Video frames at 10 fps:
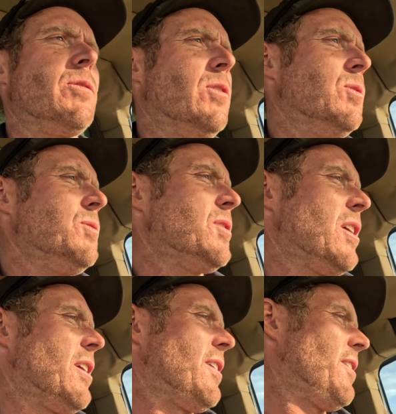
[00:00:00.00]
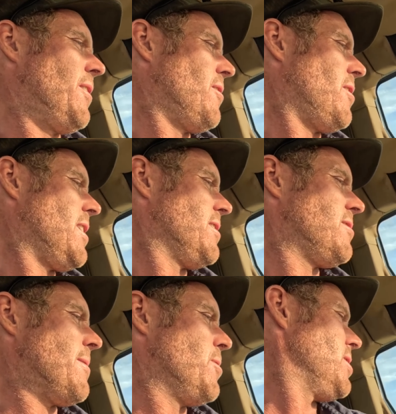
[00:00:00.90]
full, so I had
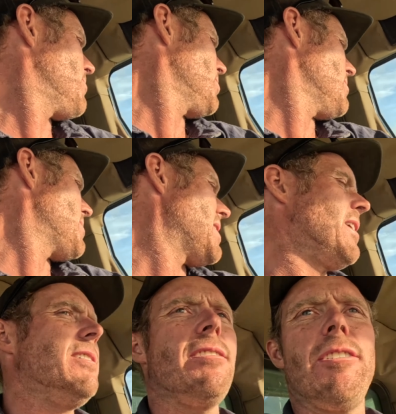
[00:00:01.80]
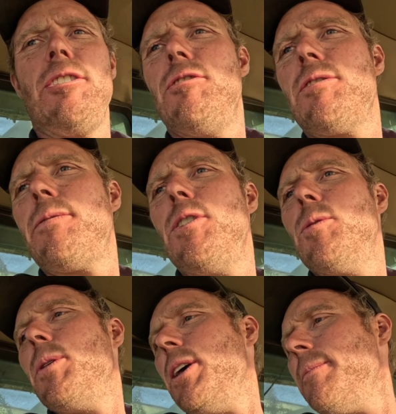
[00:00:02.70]
somewhere to put the barley, so I had to use a
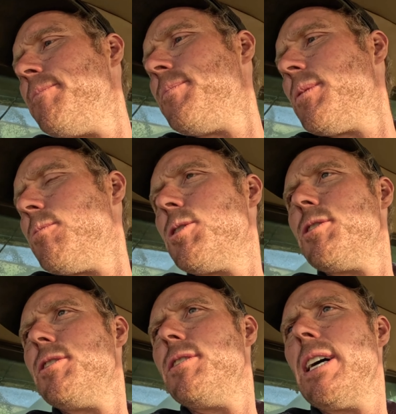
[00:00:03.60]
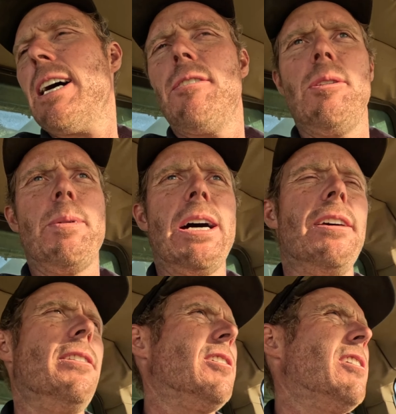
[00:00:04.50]
field bin, which is not the
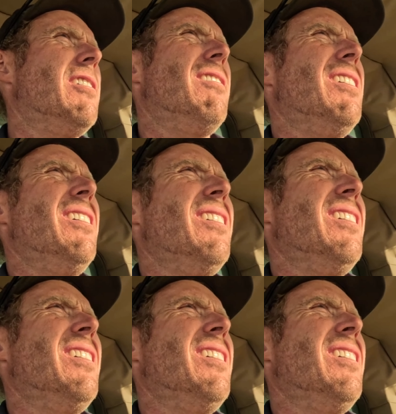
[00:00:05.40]
barley, the canola.